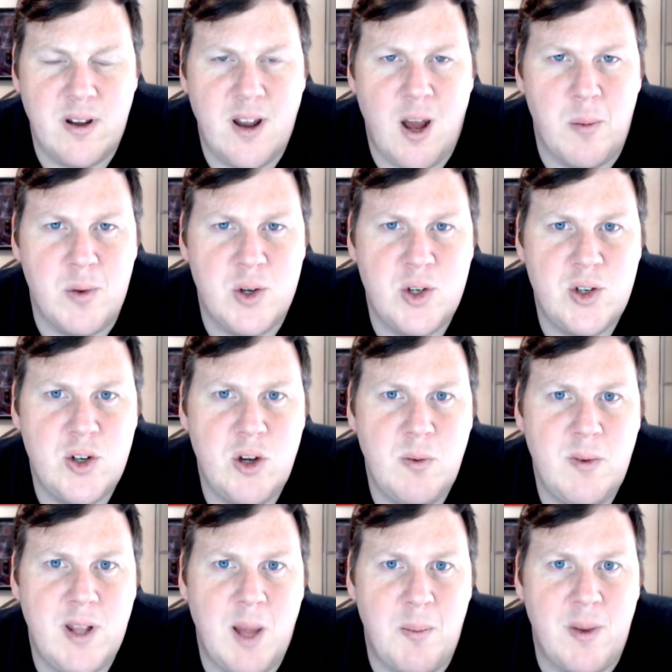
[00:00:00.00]
Now, I'm
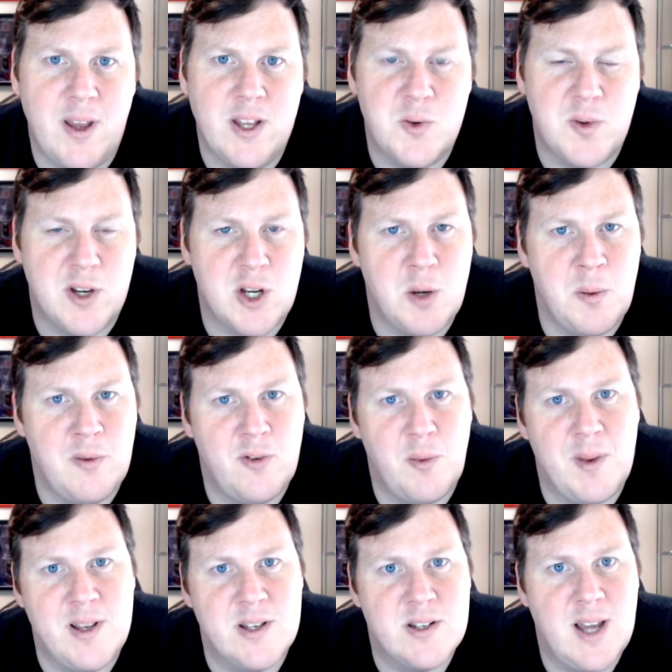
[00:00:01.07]
assuming that means when you're coming from
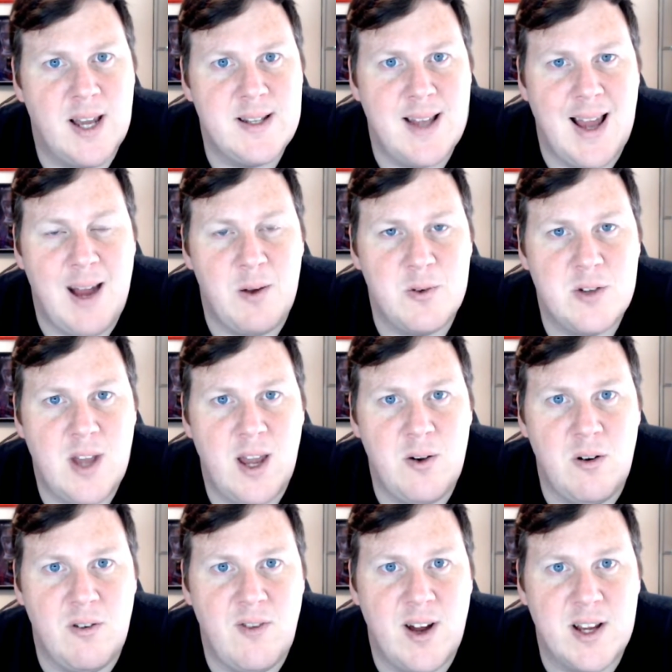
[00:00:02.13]
inside to outside,
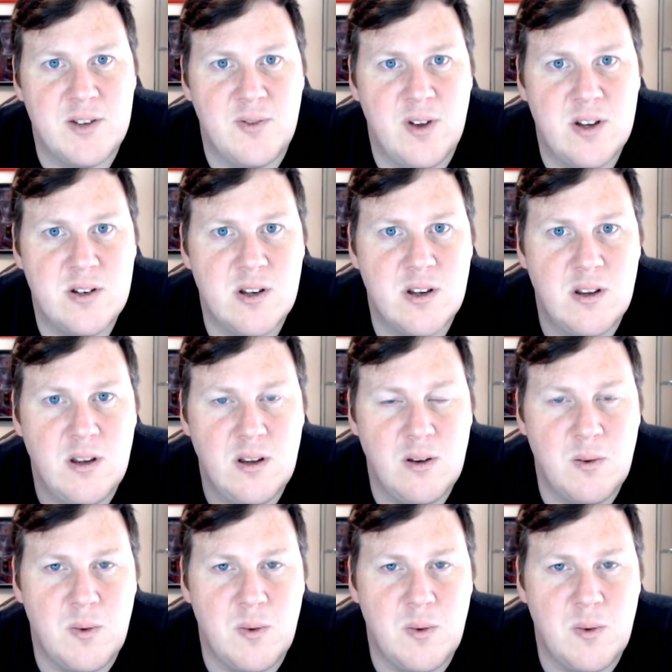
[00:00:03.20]
or vice versa.